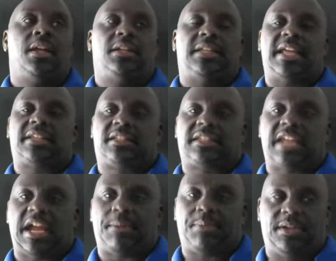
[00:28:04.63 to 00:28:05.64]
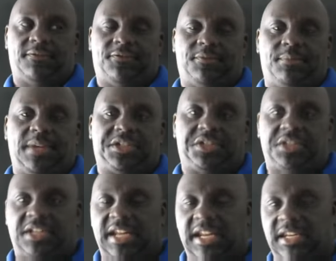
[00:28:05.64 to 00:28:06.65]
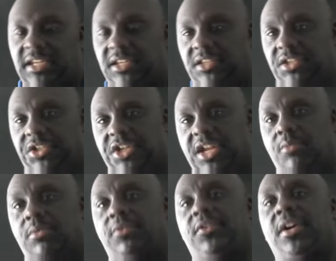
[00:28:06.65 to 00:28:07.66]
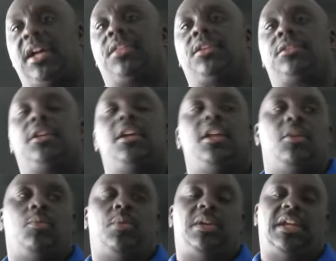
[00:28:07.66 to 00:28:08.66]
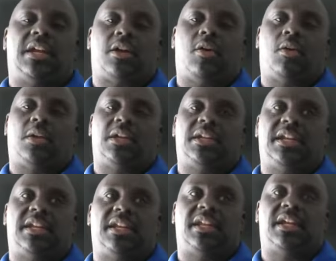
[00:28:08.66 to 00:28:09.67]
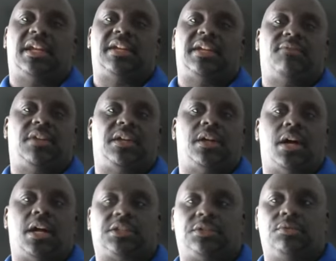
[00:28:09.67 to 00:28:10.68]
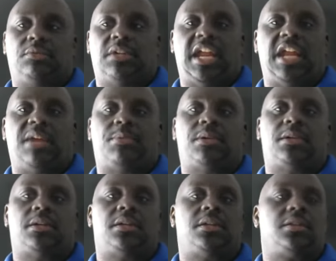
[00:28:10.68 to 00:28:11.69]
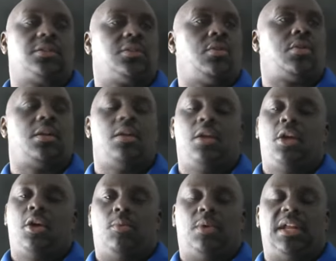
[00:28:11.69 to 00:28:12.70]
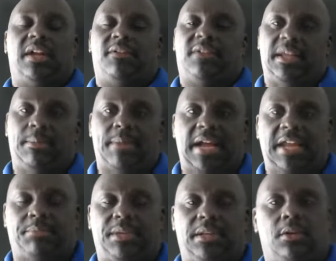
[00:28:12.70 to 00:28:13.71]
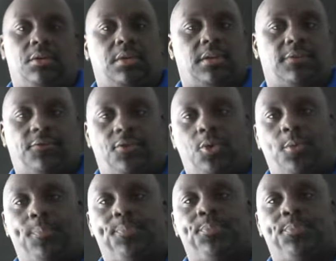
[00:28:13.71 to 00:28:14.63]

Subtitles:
That's the type of information that I need to share with others when they calling in here in regards to laborers or whatever they might be looking for.